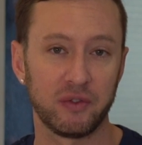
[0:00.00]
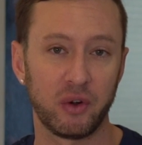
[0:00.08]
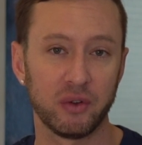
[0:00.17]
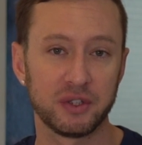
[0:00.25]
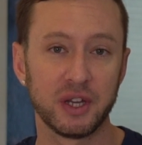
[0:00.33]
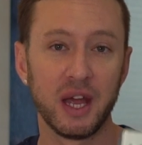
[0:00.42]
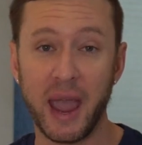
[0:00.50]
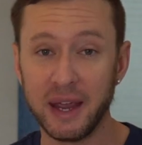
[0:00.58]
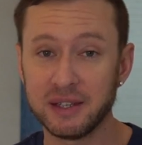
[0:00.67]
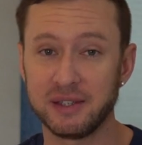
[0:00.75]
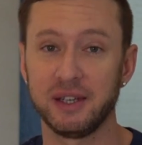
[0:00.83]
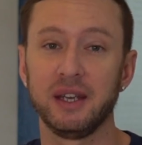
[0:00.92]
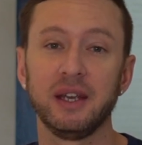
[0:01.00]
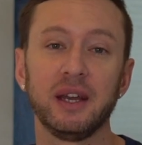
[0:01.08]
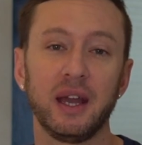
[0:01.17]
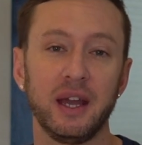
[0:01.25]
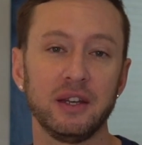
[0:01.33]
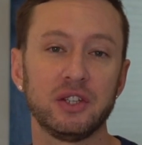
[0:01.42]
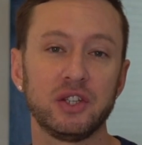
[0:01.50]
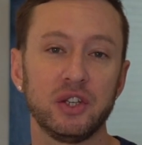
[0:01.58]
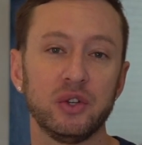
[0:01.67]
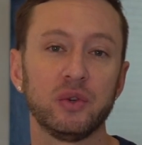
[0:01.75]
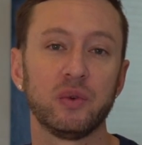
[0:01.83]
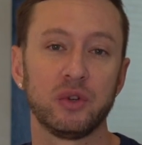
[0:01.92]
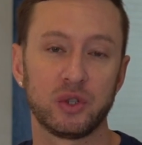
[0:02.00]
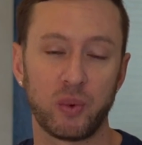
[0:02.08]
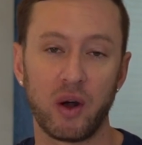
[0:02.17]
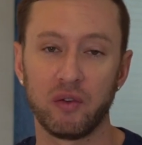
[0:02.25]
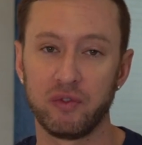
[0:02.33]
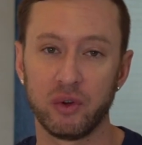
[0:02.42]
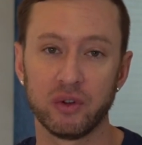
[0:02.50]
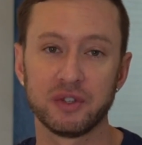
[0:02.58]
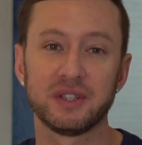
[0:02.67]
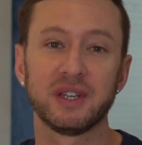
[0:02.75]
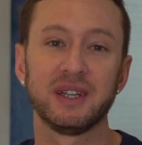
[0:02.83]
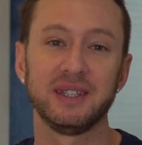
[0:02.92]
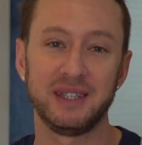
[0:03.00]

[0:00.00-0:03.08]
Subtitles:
volts AC, into 12 volts